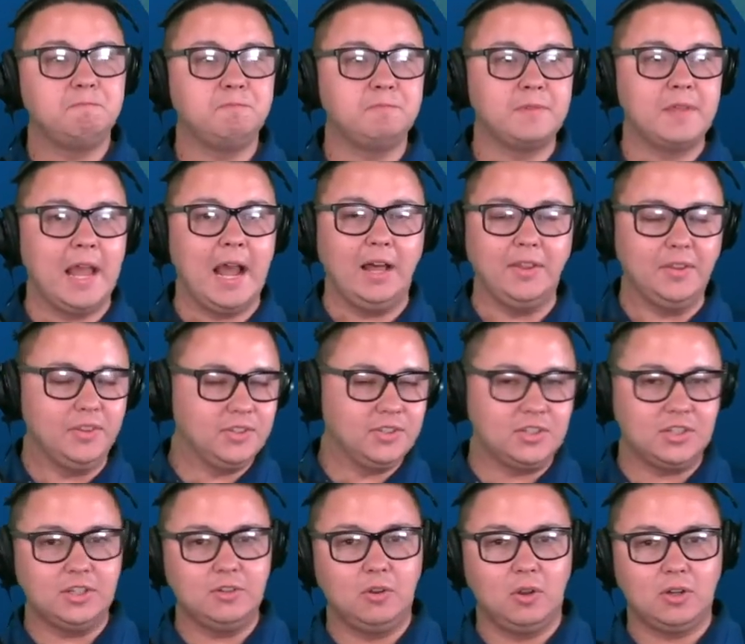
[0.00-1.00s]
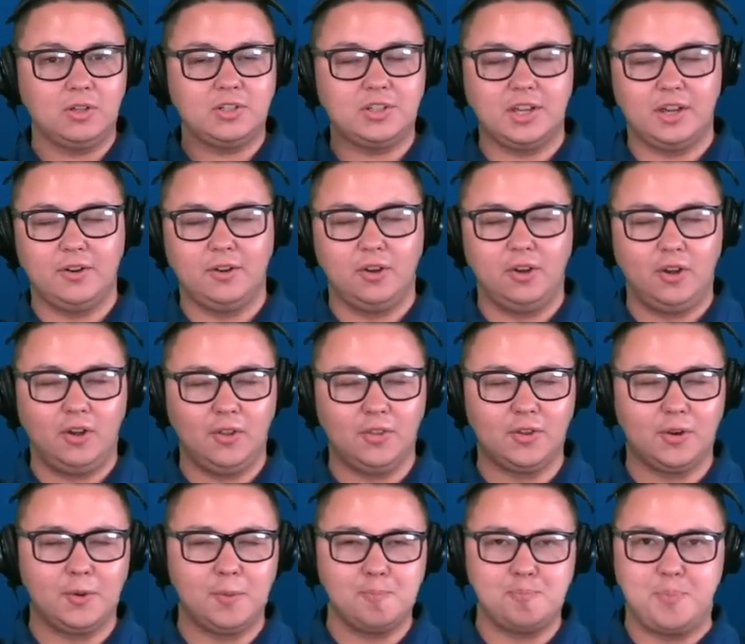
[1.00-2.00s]
now that the Seahawks got all
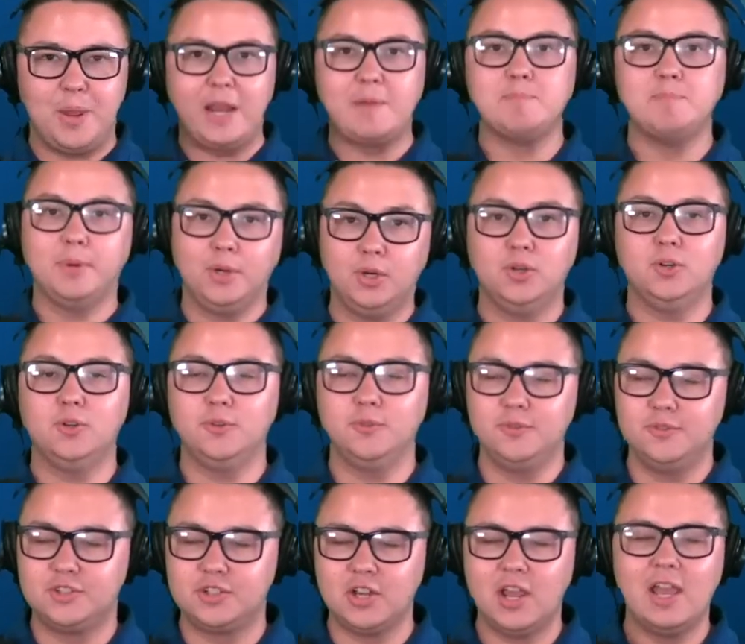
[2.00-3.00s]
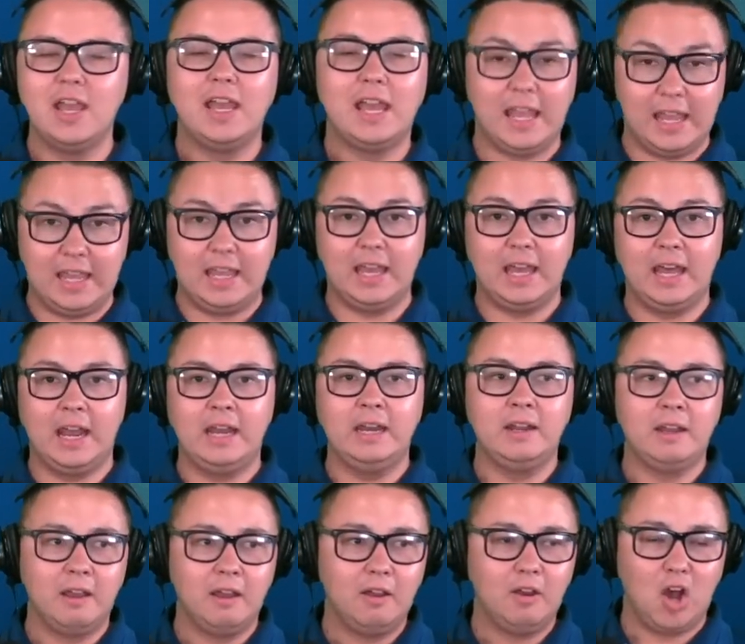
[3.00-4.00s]
their big moves
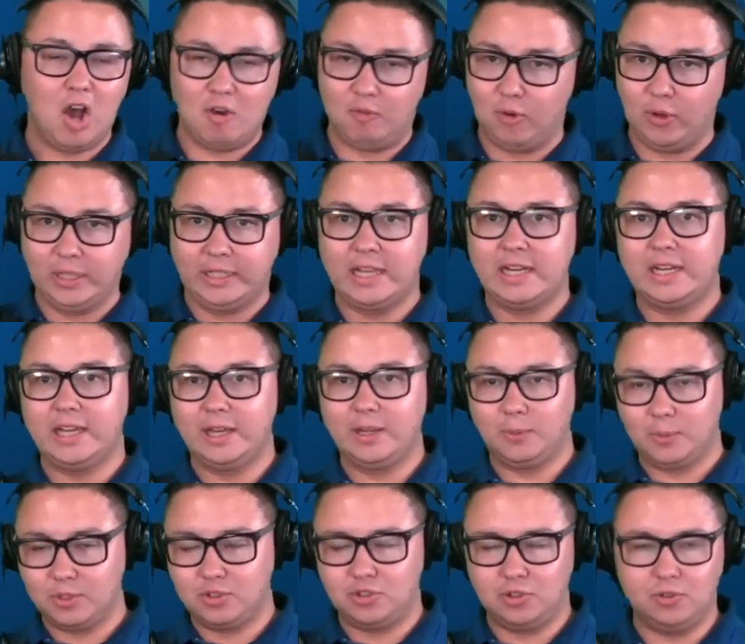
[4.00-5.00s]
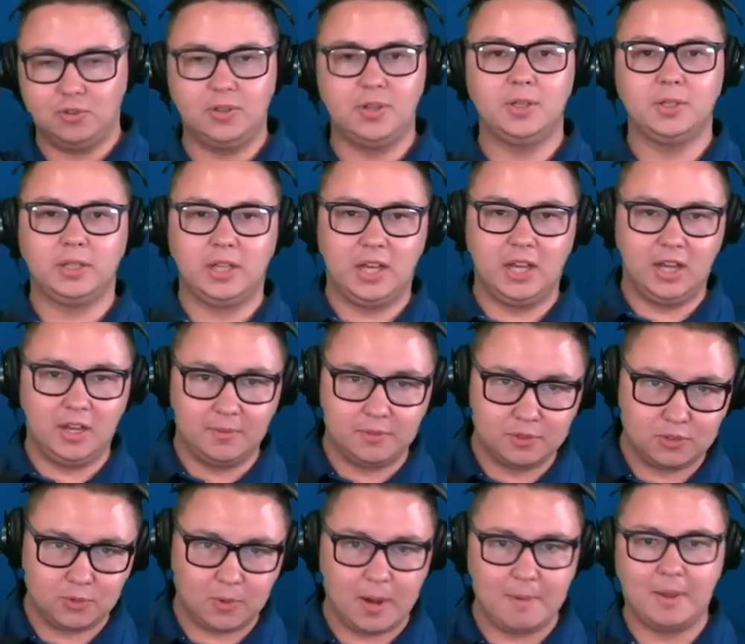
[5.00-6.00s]
in of what they did with Julian Love and
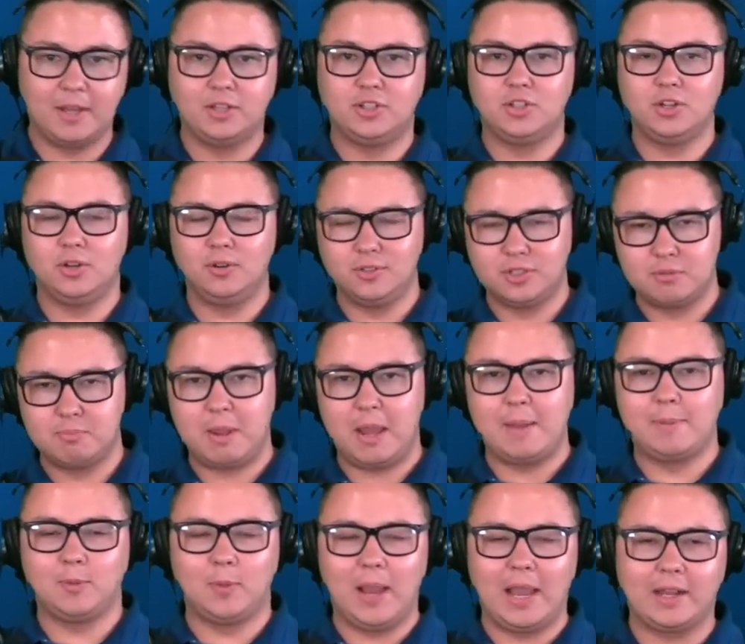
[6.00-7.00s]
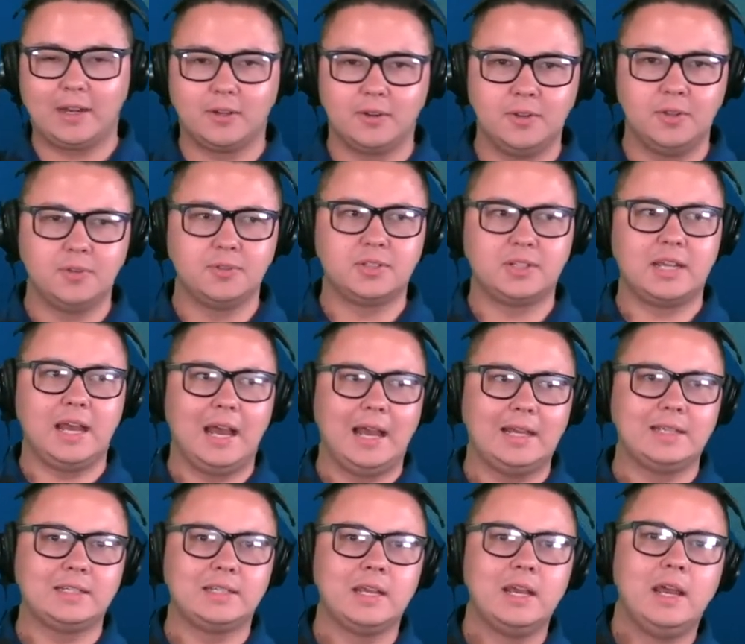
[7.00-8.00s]
Draymond Jones and Bobby Wagner and those
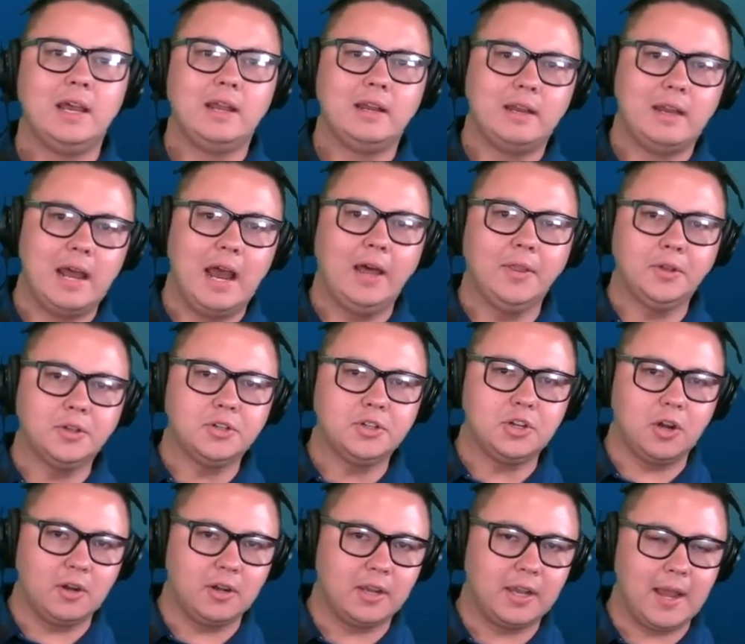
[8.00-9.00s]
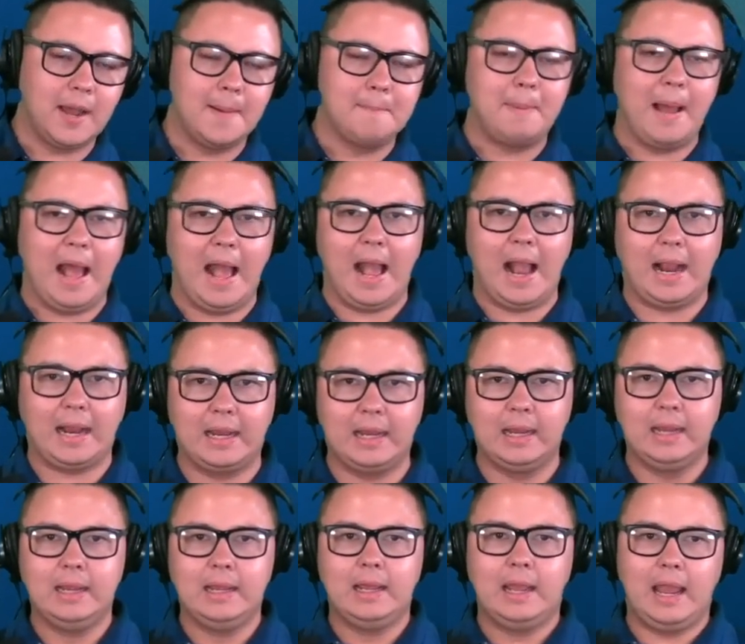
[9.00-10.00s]
guys, now they're starting to come back
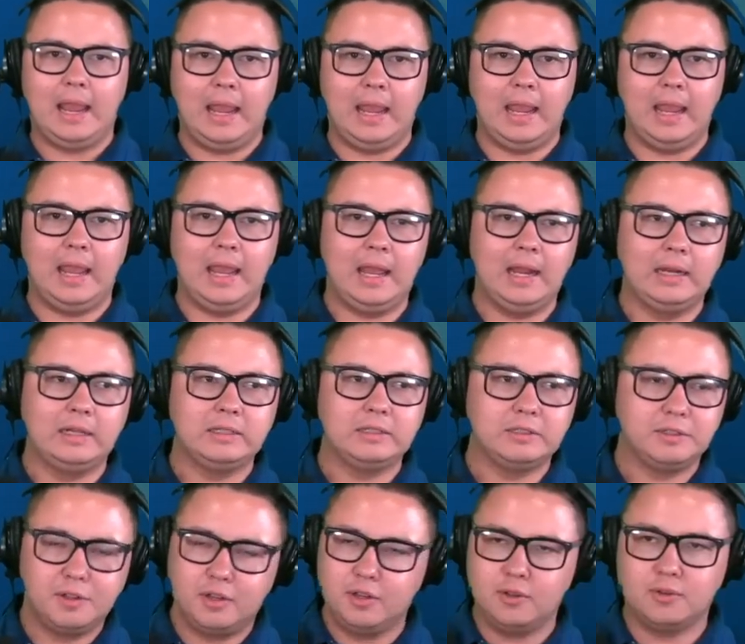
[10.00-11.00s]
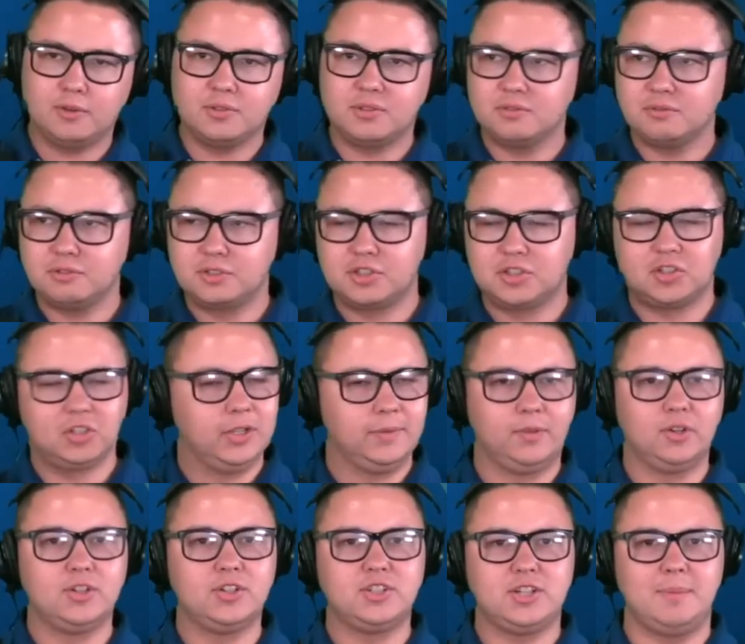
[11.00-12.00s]
and, you know,
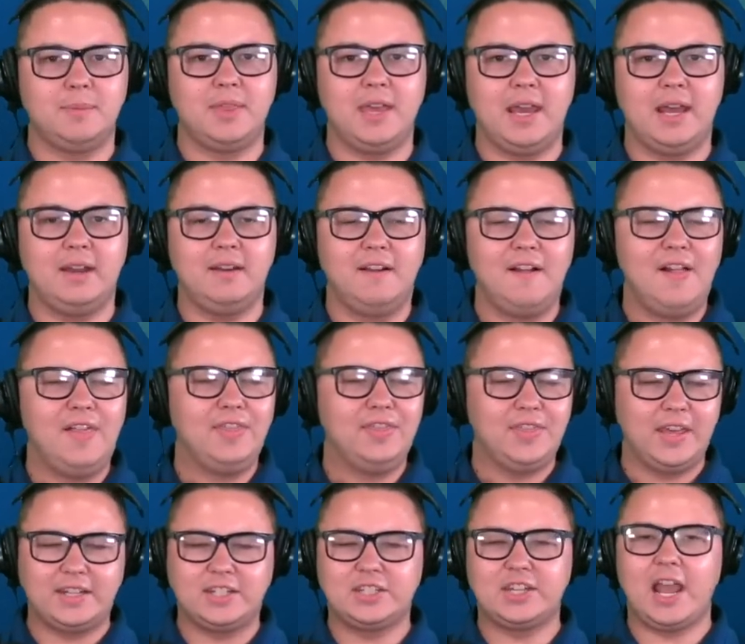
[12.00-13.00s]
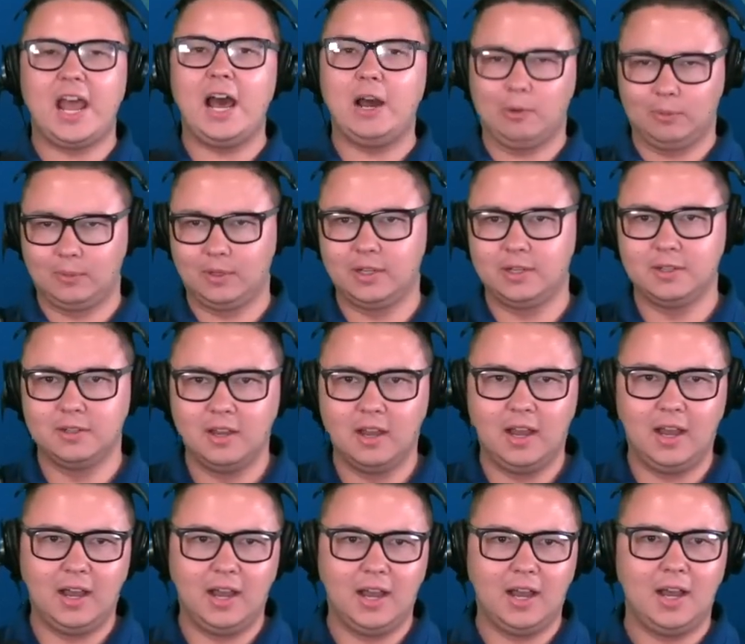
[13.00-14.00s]
sliver some of that salary
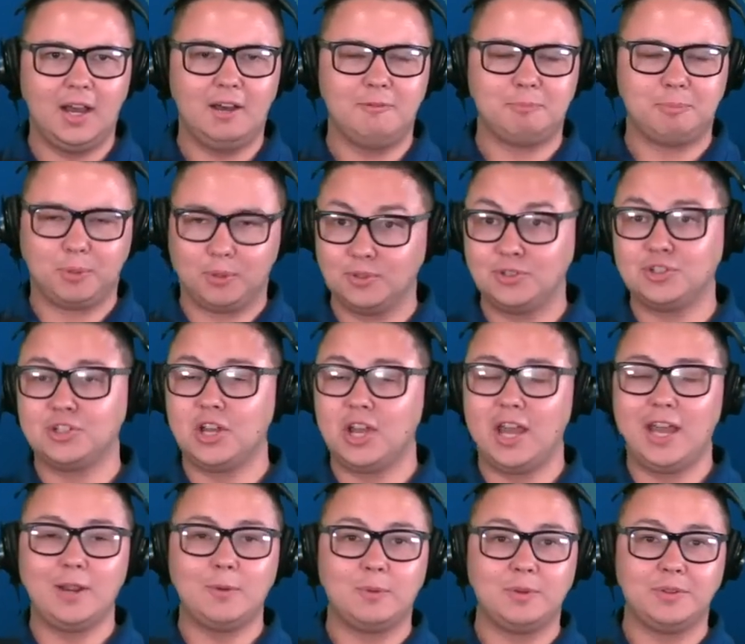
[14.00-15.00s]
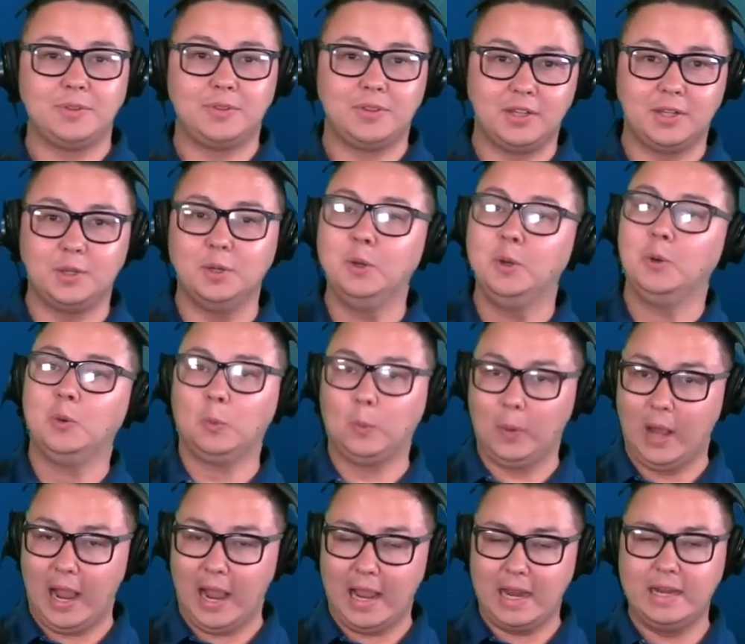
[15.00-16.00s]
per se with the
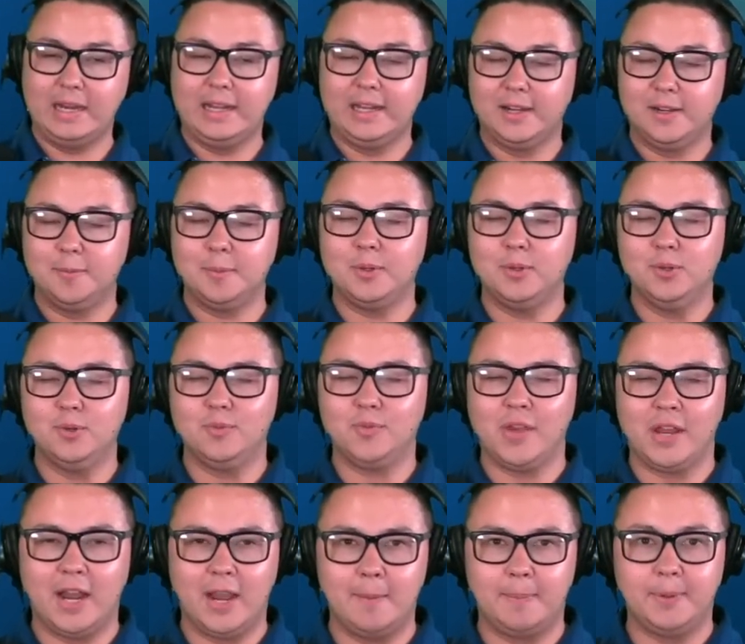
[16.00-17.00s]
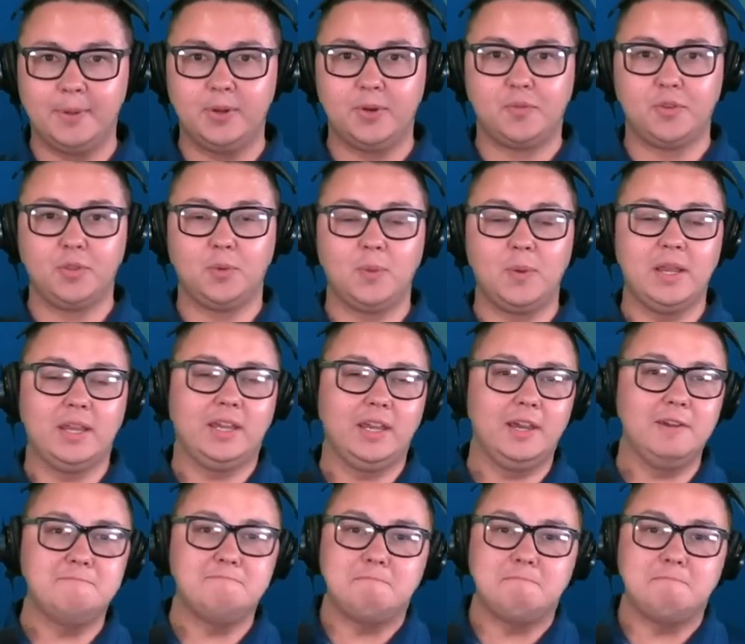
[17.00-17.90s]
Ryan Neal move that happened over the weekend.